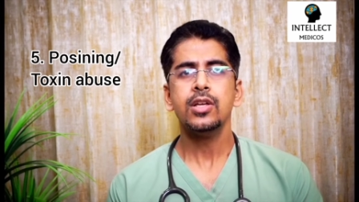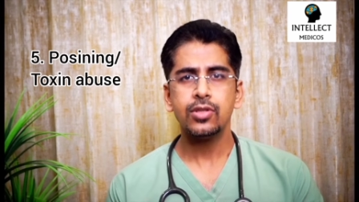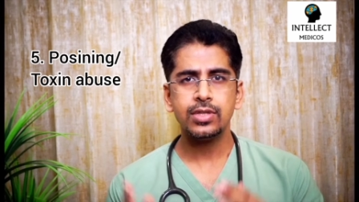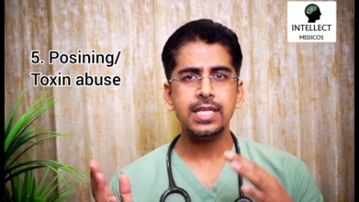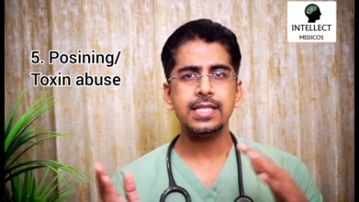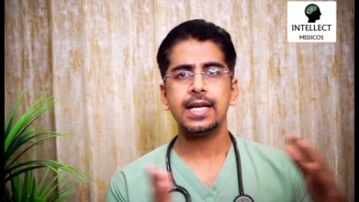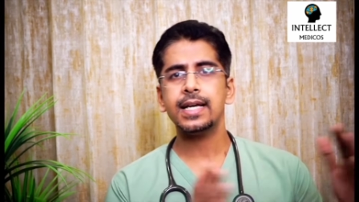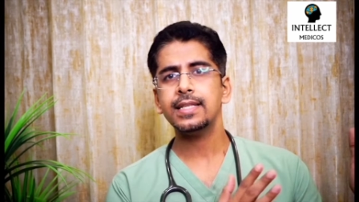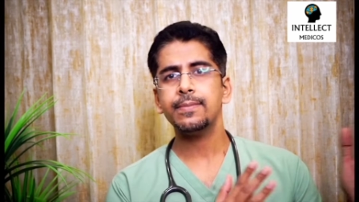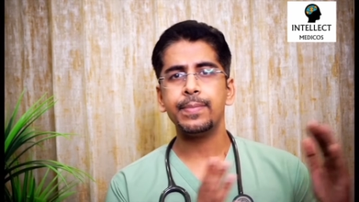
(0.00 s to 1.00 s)
So these are
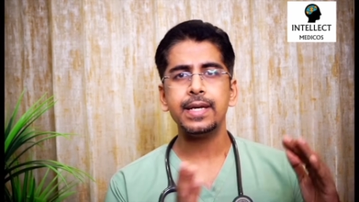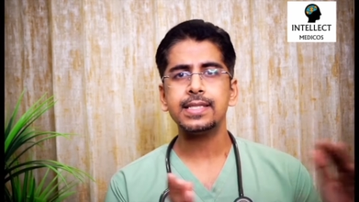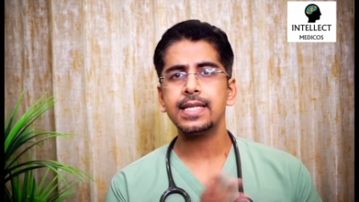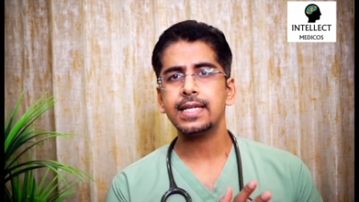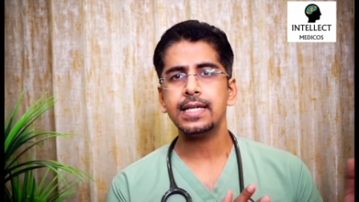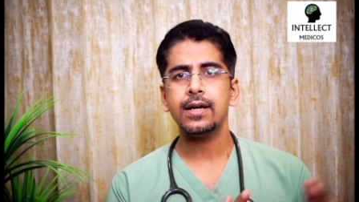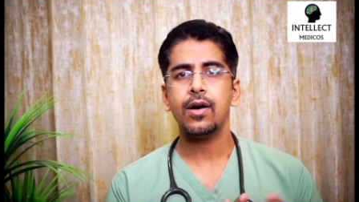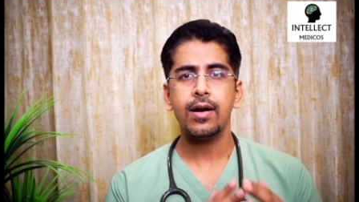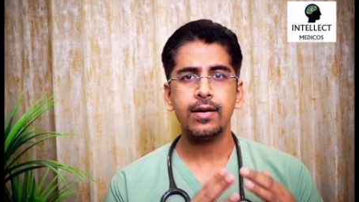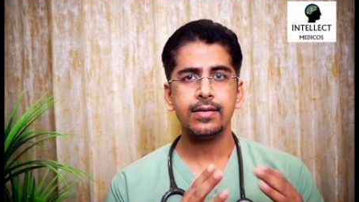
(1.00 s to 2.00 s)
the basic
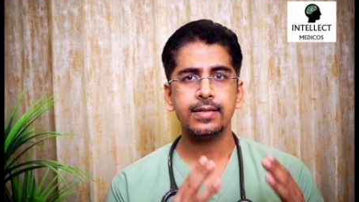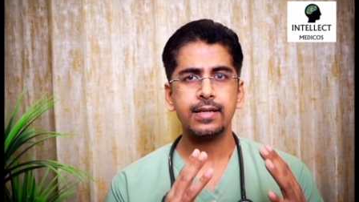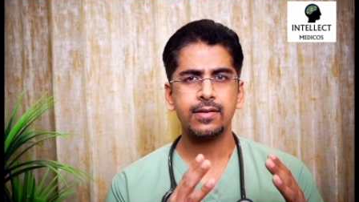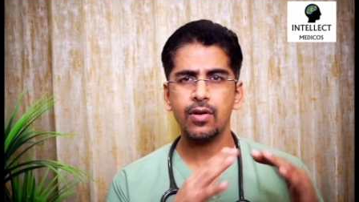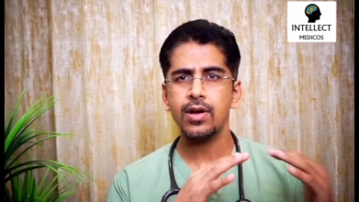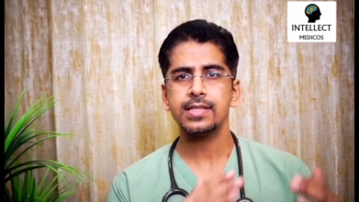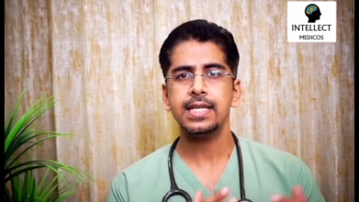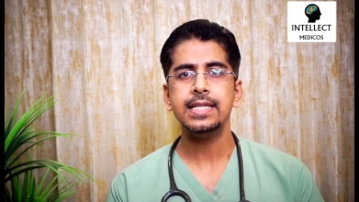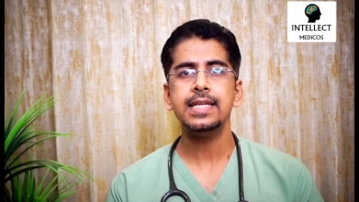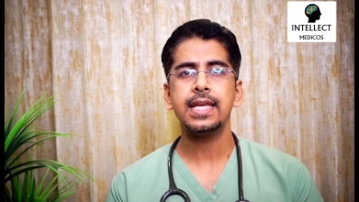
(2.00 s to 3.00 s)
or the gross
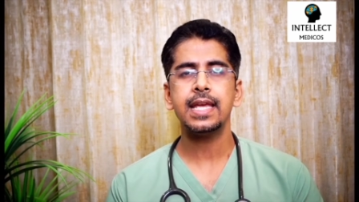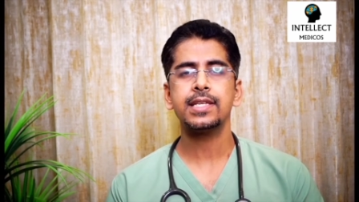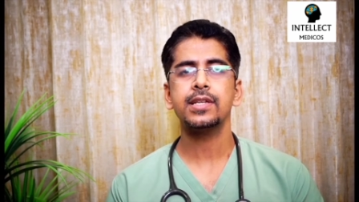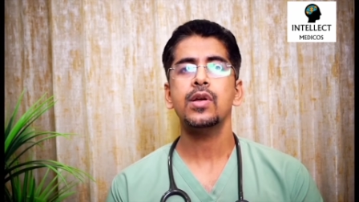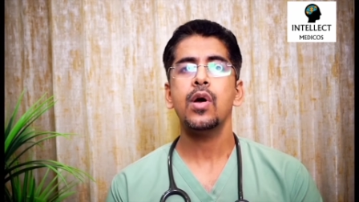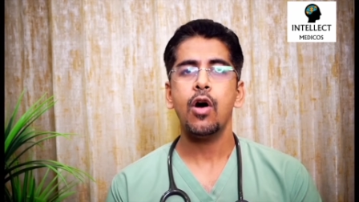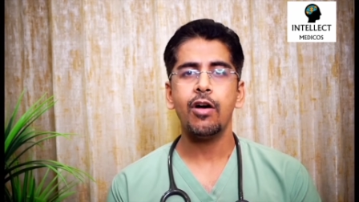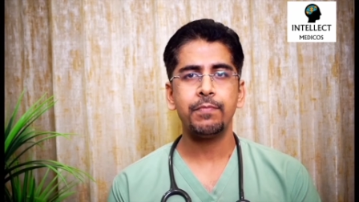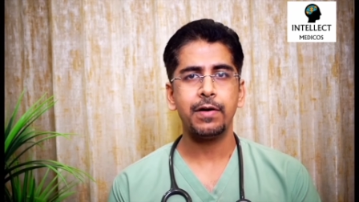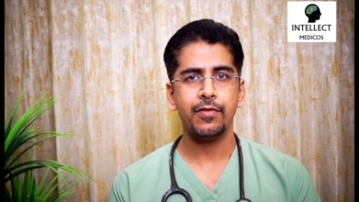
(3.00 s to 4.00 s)
indication
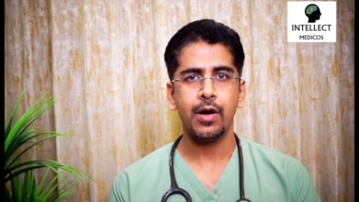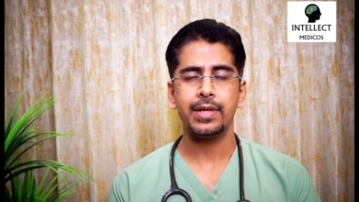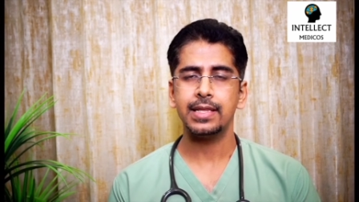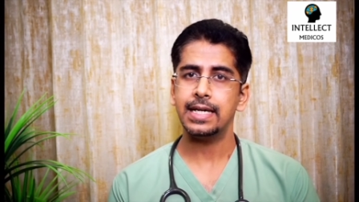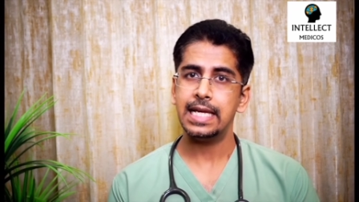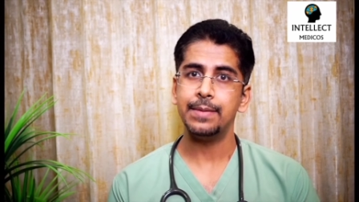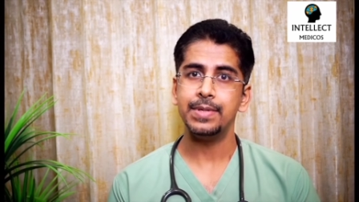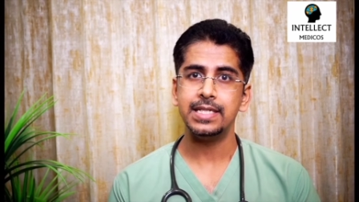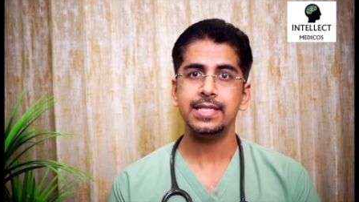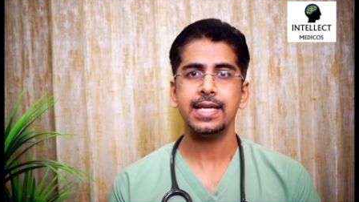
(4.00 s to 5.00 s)
of performing the
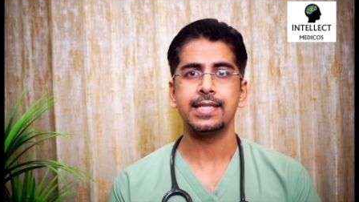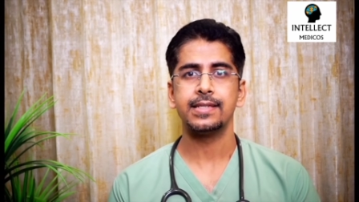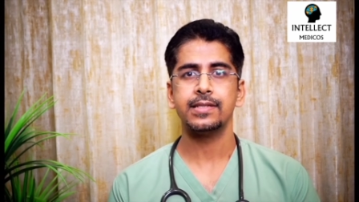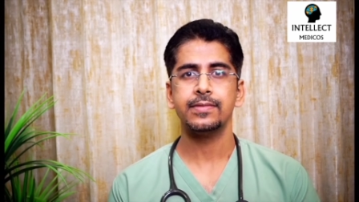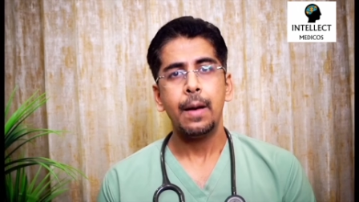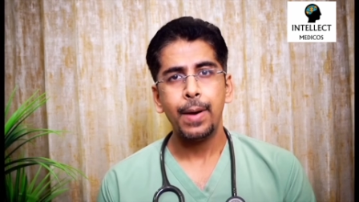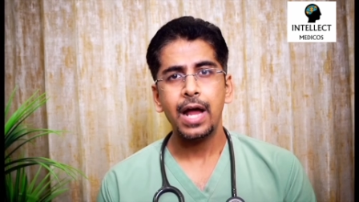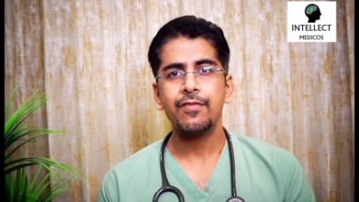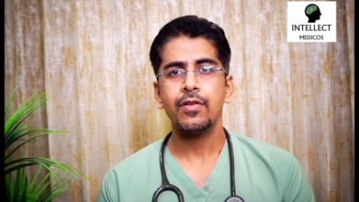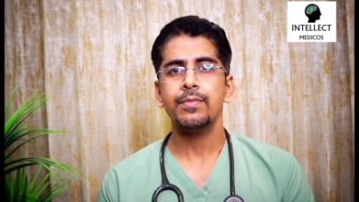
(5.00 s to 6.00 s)
ABG test.
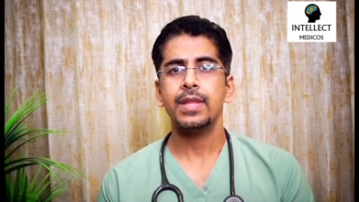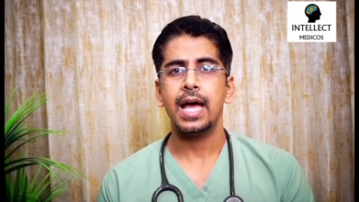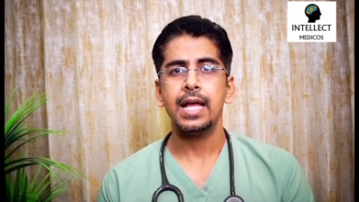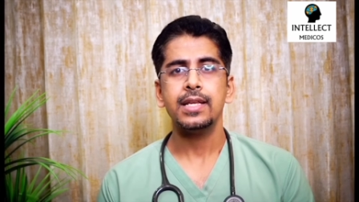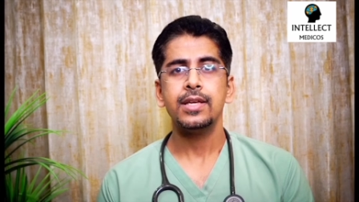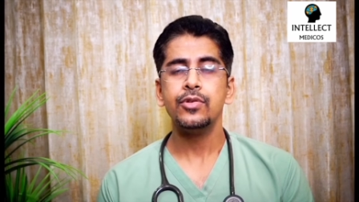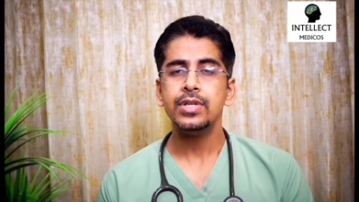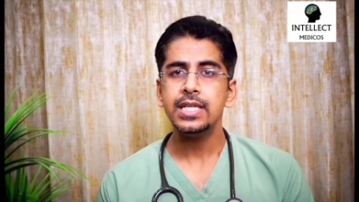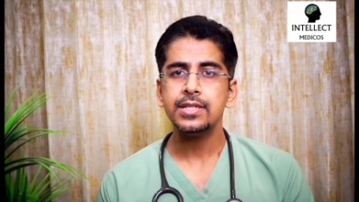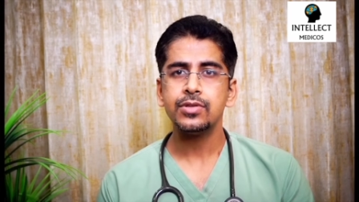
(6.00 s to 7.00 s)
Apart from that, you
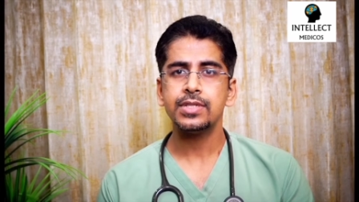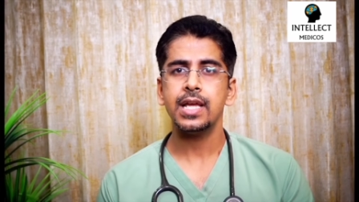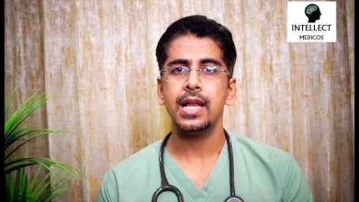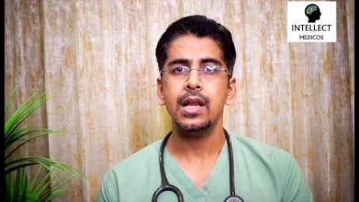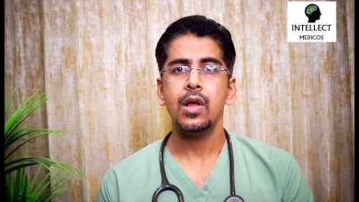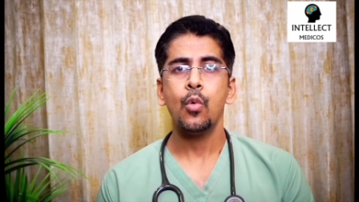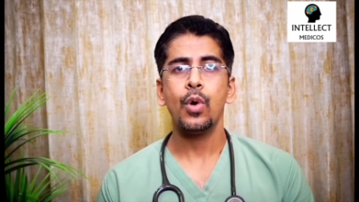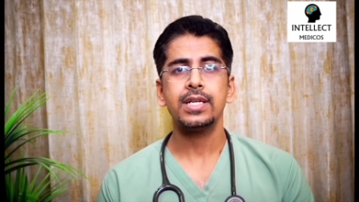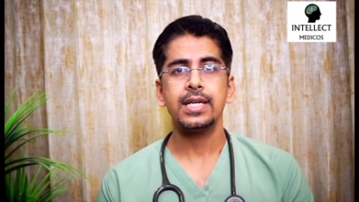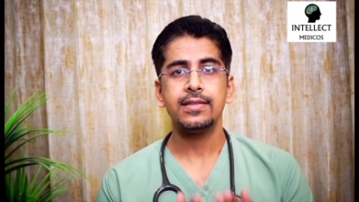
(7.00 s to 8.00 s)
need to tell
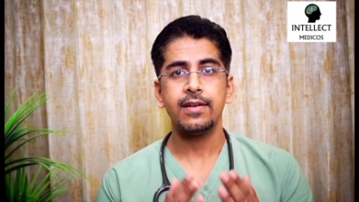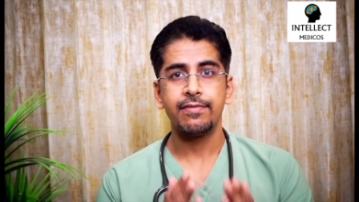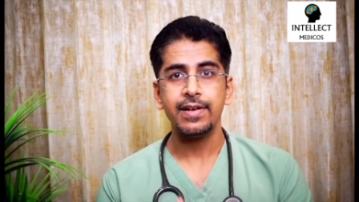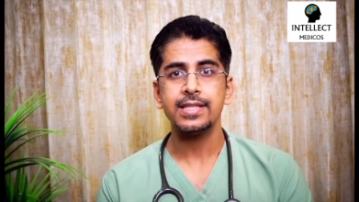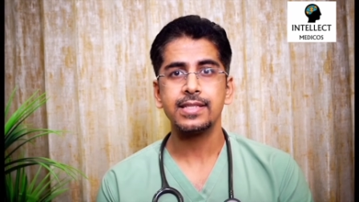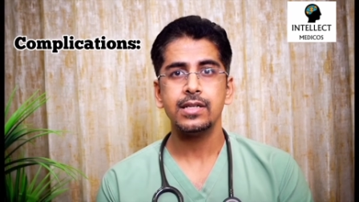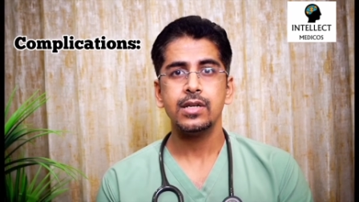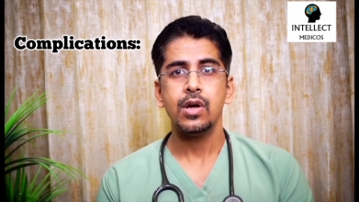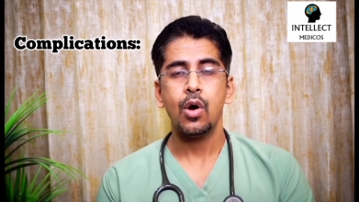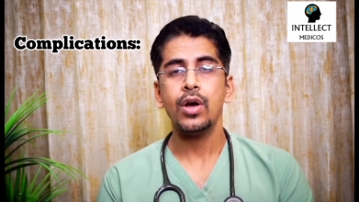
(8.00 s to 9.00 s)
what are the risk
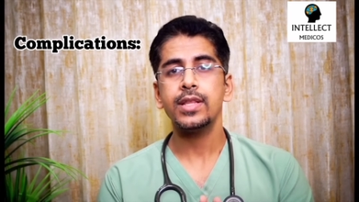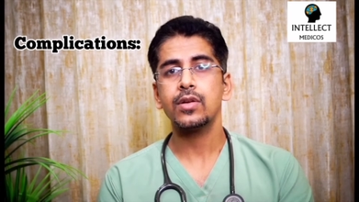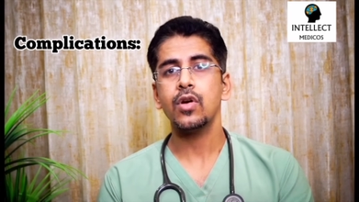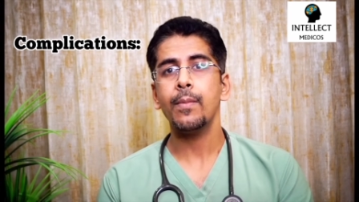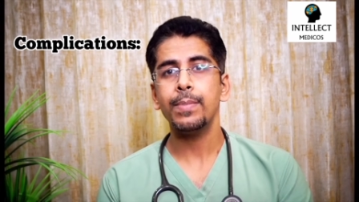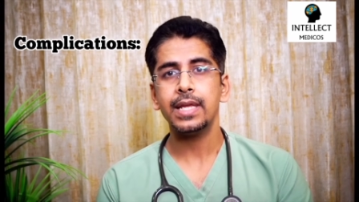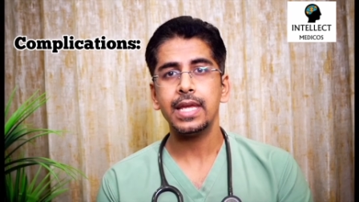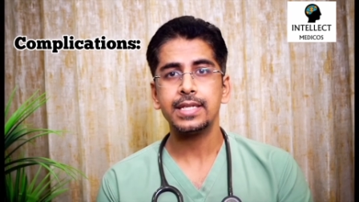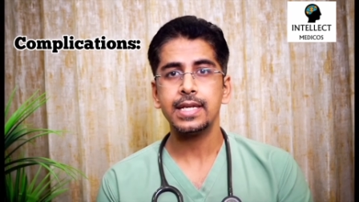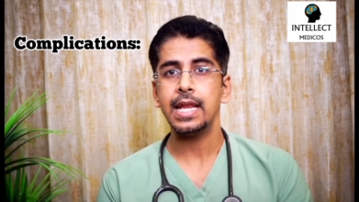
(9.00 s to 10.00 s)
or the
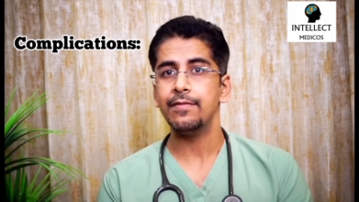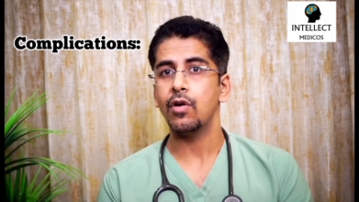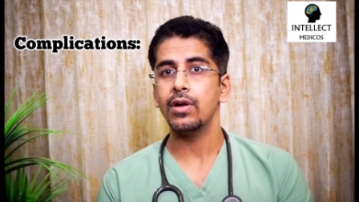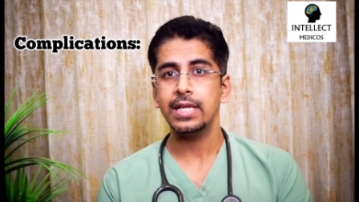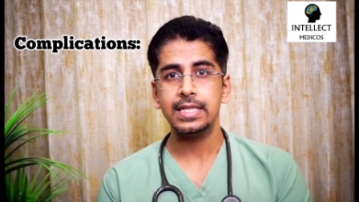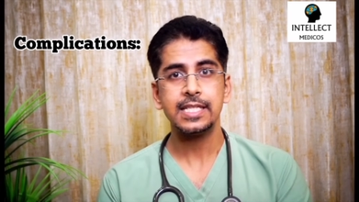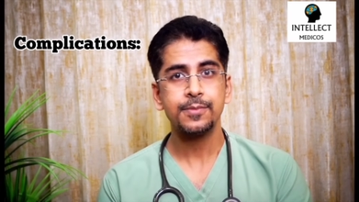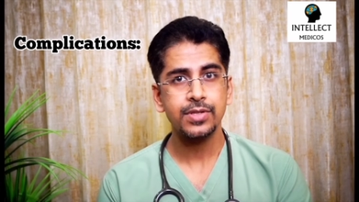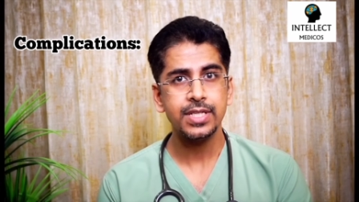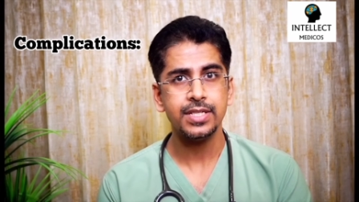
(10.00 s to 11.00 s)
complication involved in this
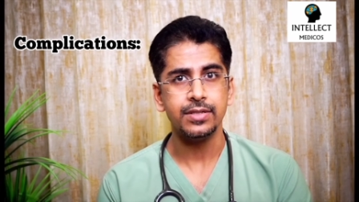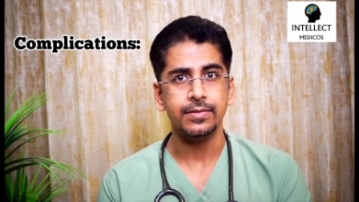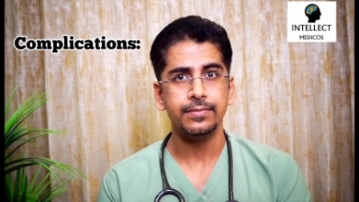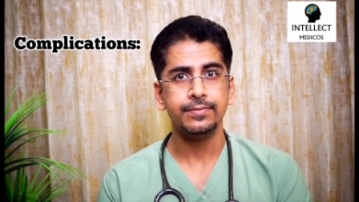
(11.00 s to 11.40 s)
procedure.